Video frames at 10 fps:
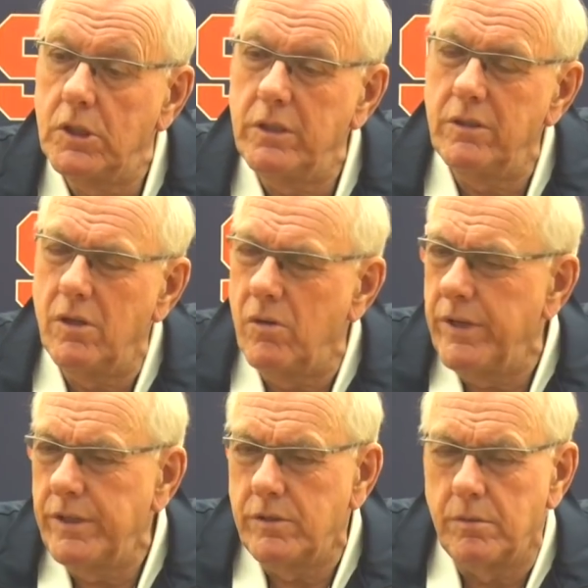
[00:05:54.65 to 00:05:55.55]
You know,
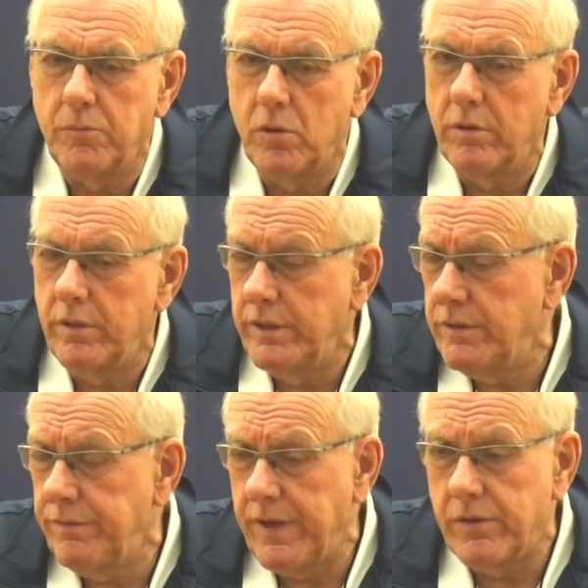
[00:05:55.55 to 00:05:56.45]
he's
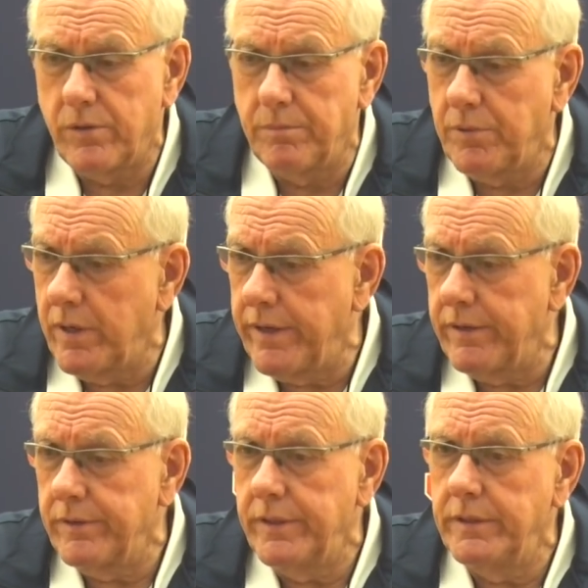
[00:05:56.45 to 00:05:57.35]
a veteran
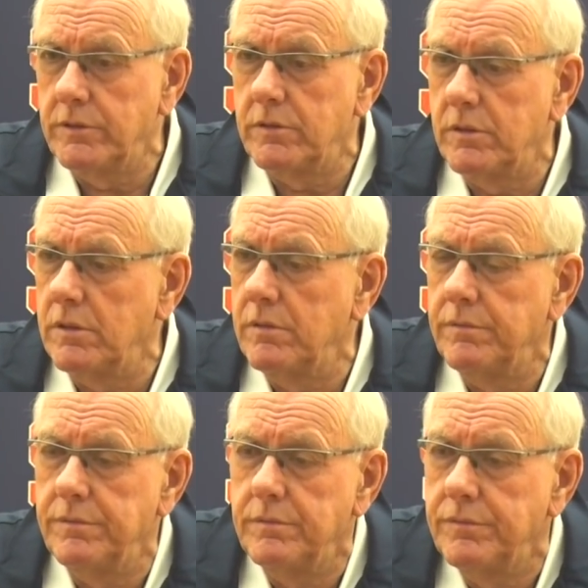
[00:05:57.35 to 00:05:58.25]
player. He's
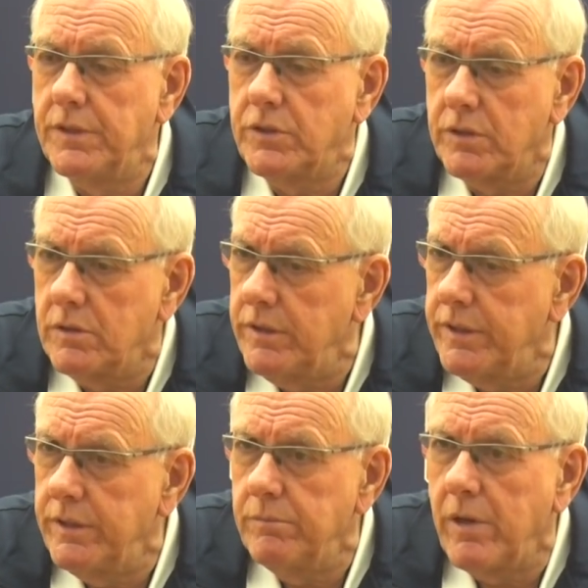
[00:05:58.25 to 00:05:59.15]

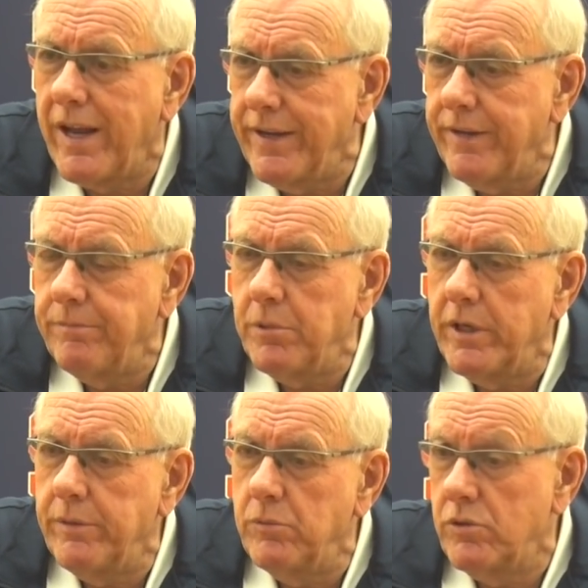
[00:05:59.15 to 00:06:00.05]
physically ready.
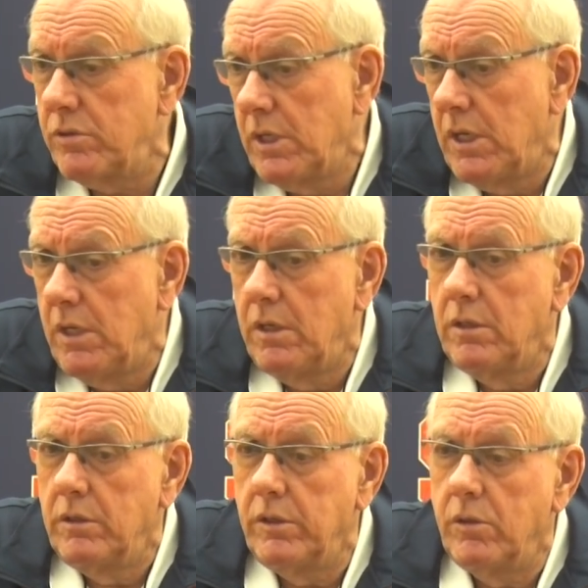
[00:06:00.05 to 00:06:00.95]
Buddy was,
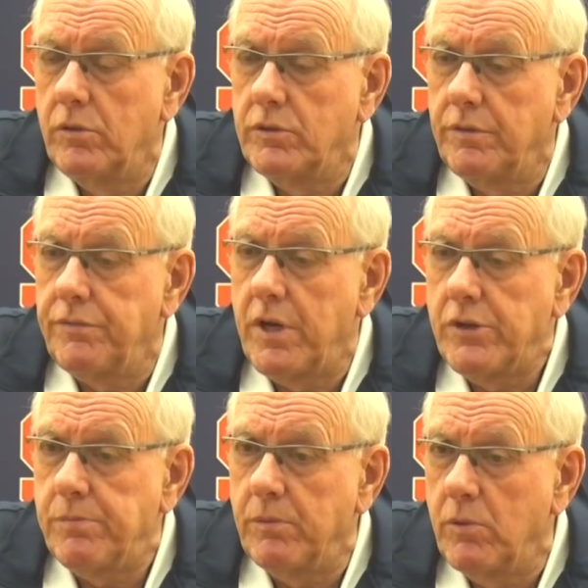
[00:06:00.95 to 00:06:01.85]
you as a
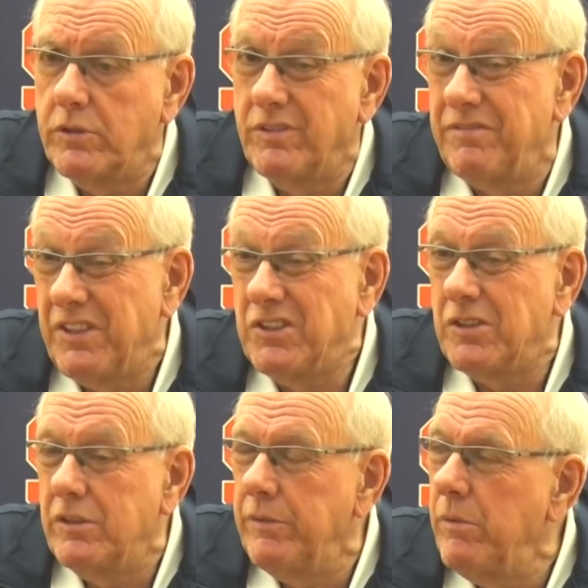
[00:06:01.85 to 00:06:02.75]
freshman, wasn't
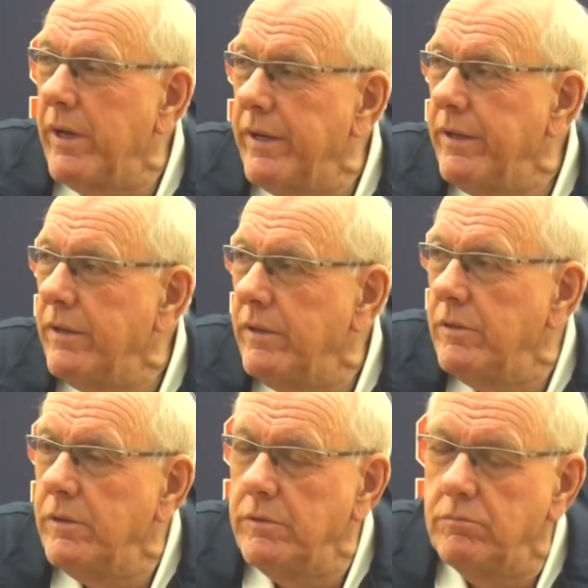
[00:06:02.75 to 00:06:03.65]
physically ready.
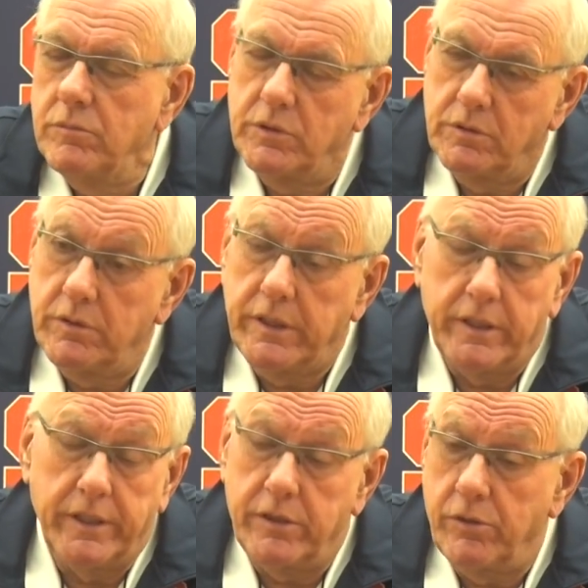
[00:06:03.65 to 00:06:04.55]

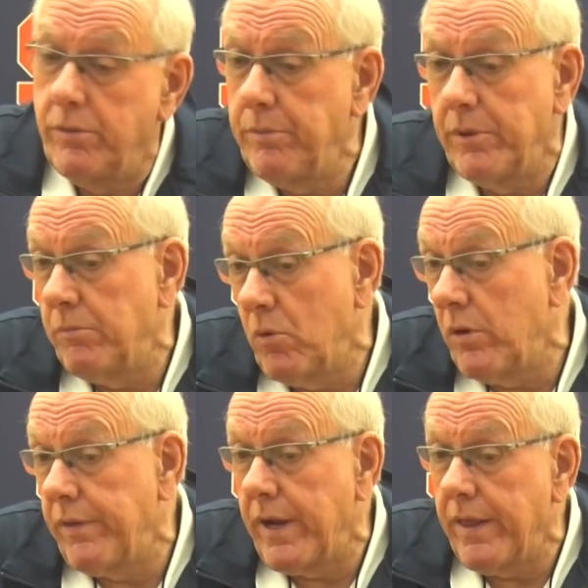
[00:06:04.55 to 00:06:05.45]
He contributed
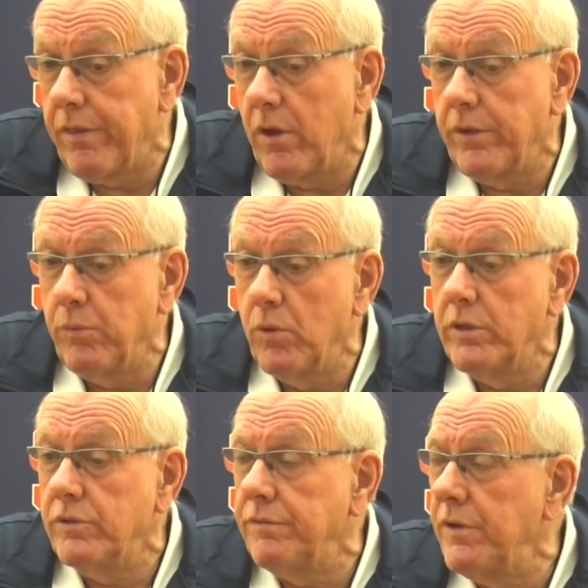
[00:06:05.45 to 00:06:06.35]
more than I thought he
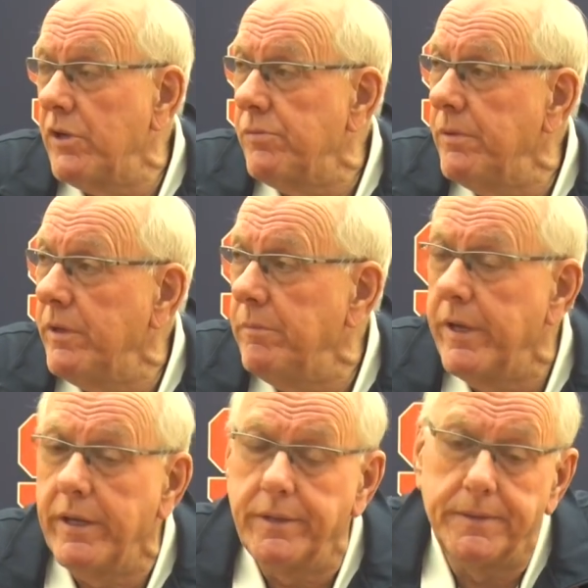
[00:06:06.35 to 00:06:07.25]
would as a freshman. He
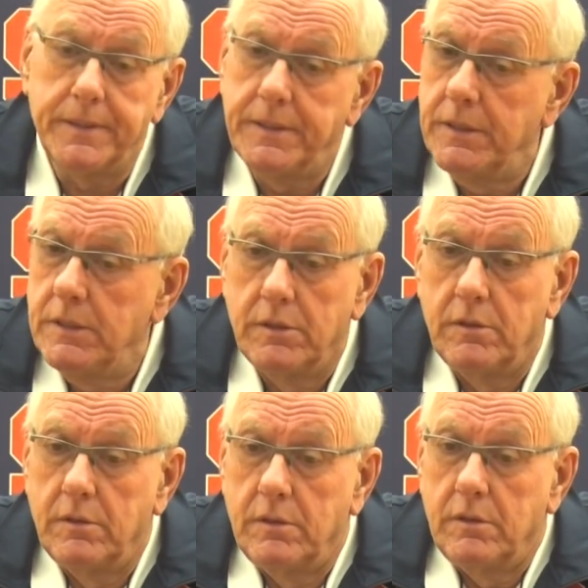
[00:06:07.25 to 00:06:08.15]
made
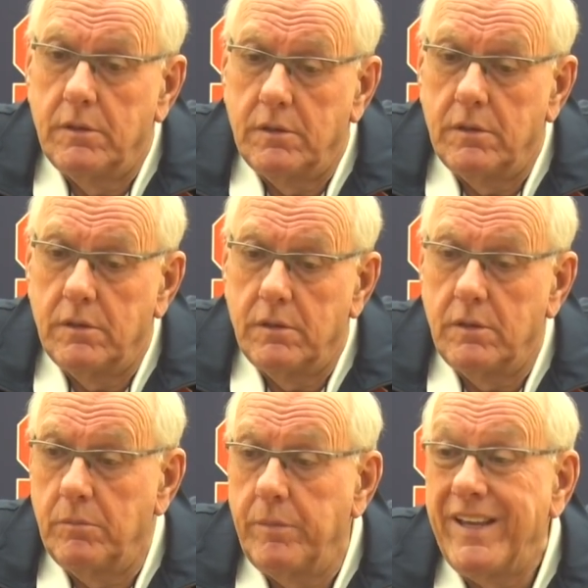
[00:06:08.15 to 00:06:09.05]

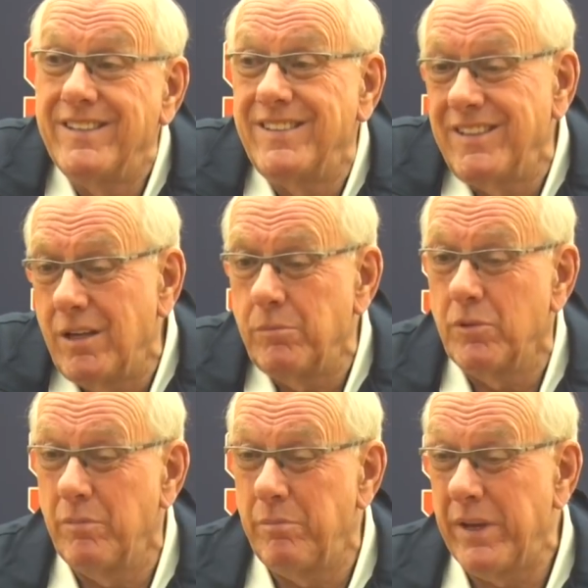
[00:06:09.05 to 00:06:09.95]
an amazing
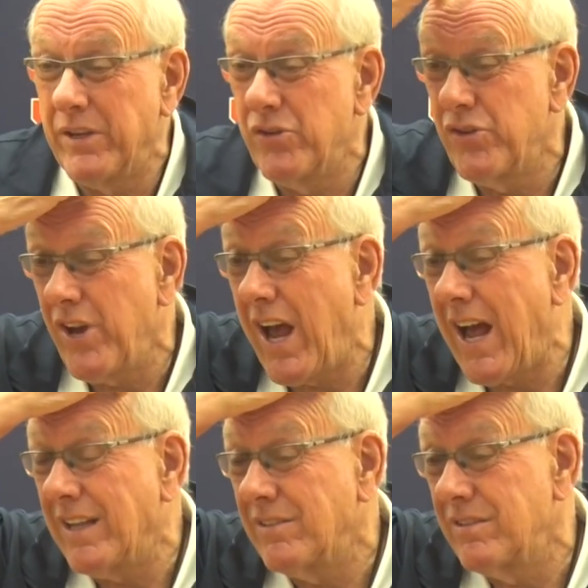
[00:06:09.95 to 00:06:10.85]
number of big
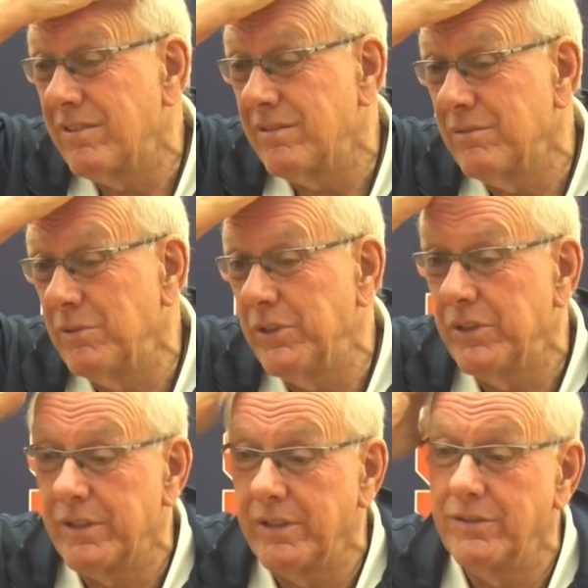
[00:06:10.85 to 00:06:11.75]
shots when
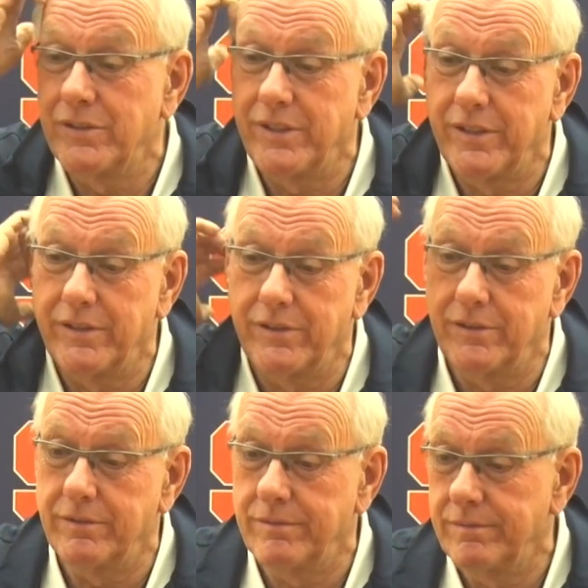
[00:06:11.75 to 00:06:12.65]
you
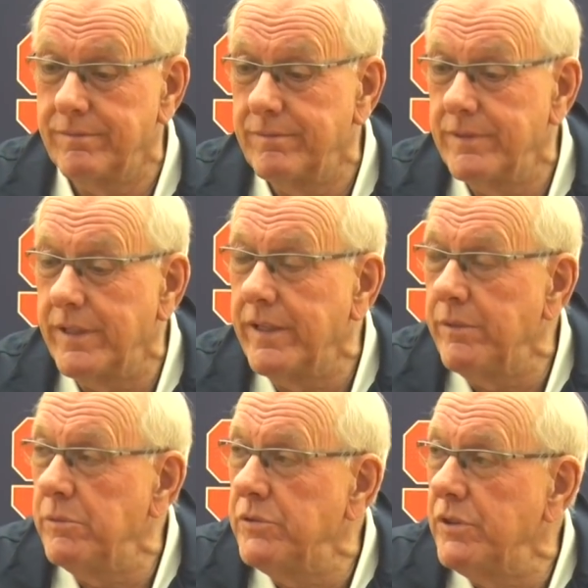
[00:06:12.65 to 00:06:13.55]
consider that
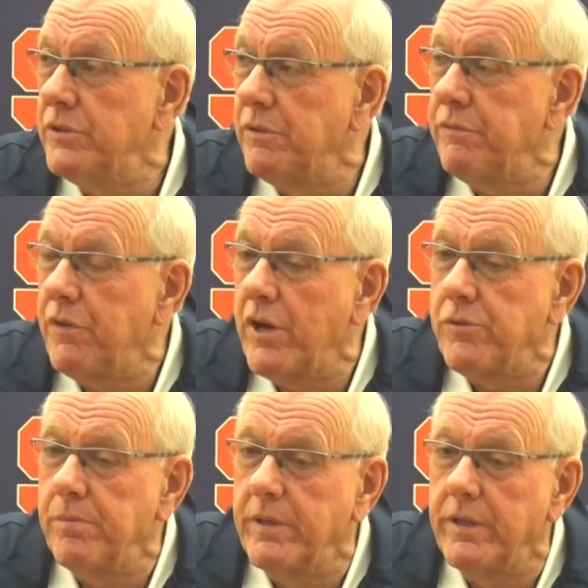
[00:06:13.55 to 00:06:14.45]
he was just a
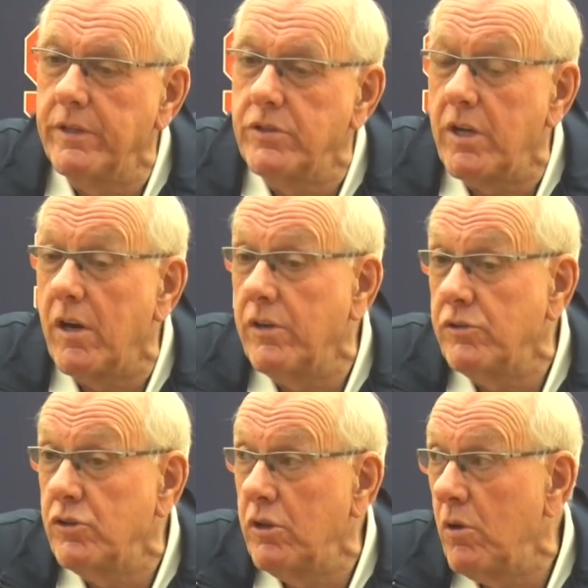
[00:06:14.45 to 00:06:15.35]
freshman. And he
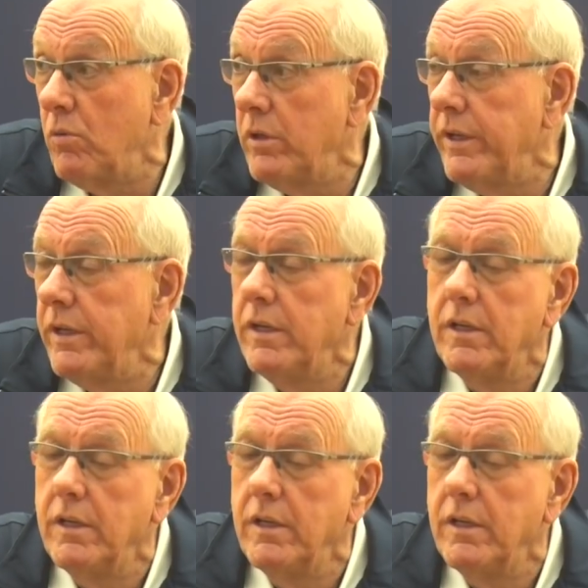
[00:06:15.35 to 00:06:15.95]
started slowly.